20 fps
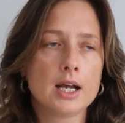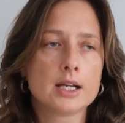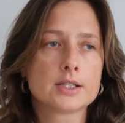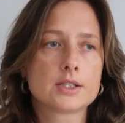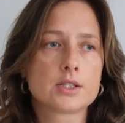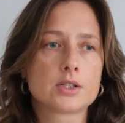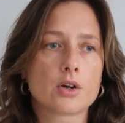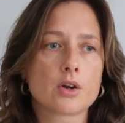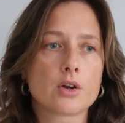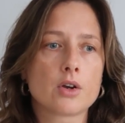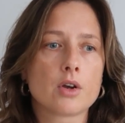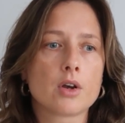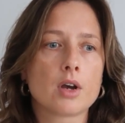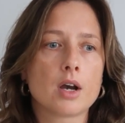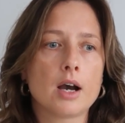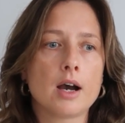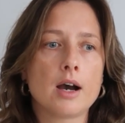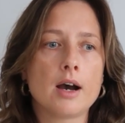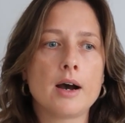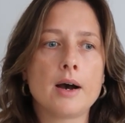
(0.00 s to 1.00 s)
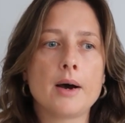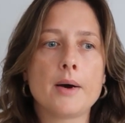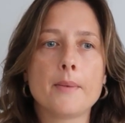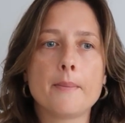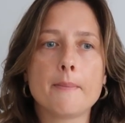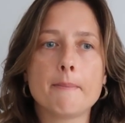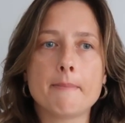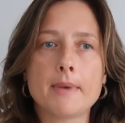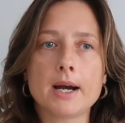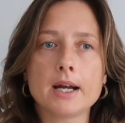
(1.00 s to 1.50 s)
So
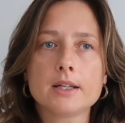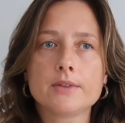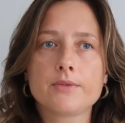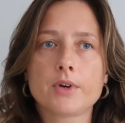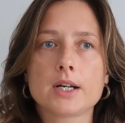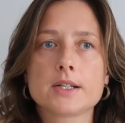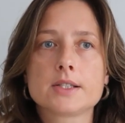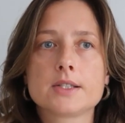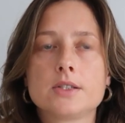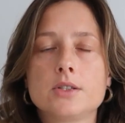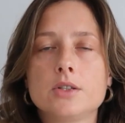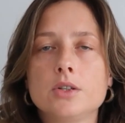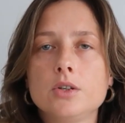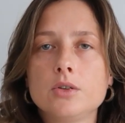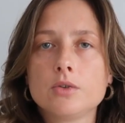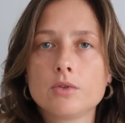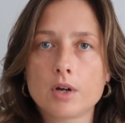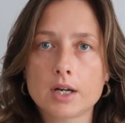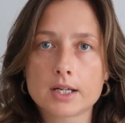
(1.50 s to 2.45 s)
my advice to you